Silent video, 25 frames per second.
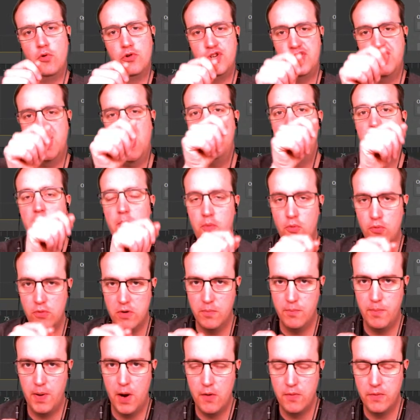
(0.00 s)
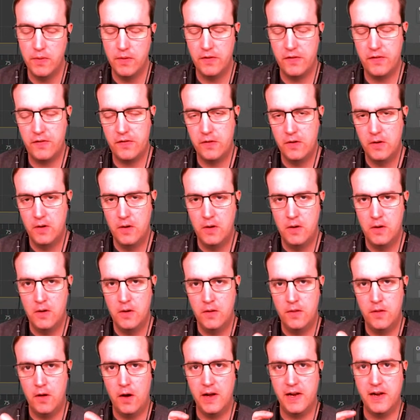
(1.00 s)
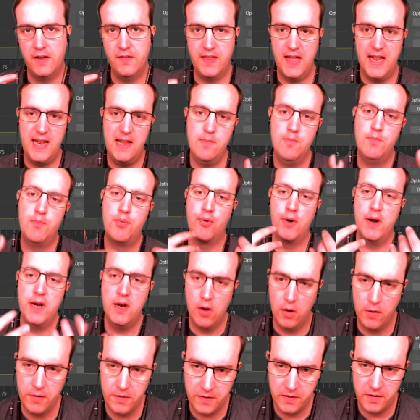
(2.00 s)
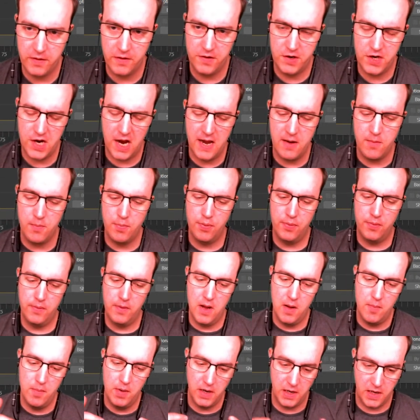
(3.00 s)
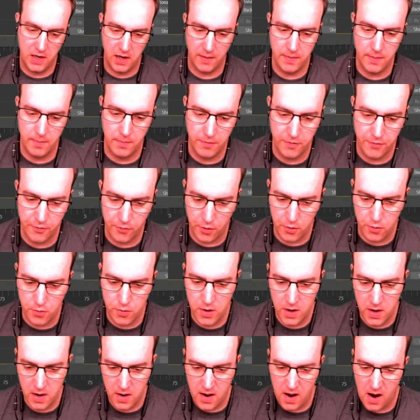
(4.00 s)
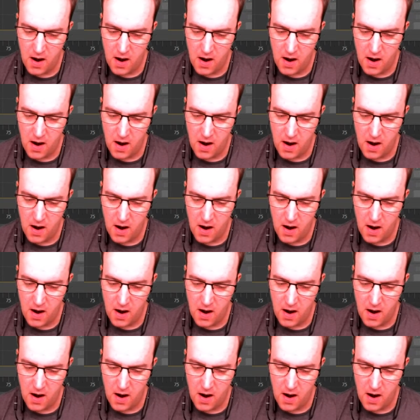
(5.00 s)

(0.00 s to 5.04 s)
shapeable components that I could then imprint onto the shape and cut them through.